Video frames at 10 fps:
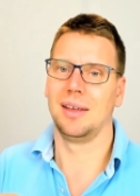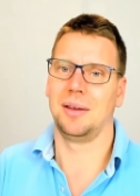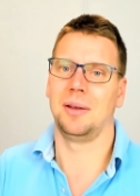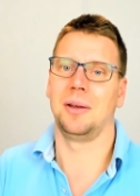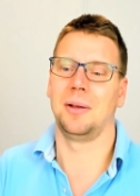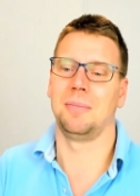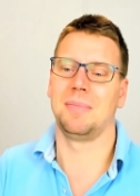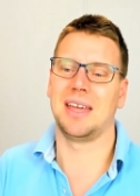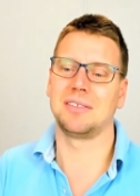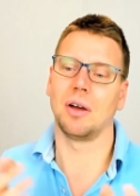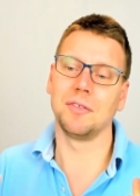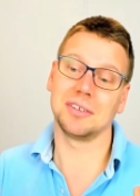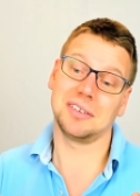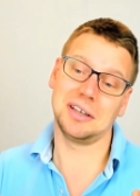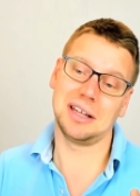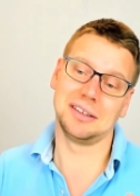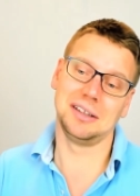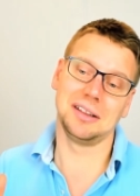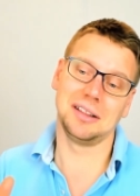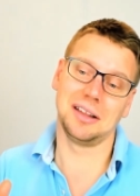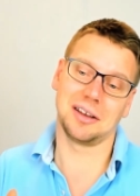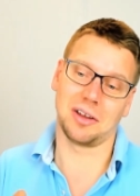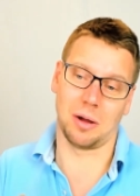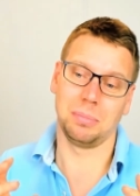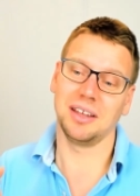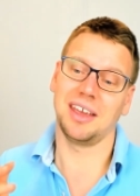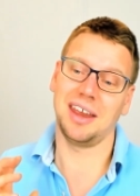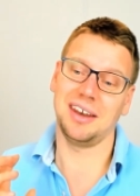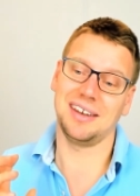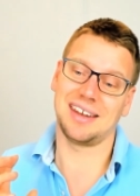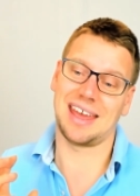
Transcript: Um, it's obviously a little complicated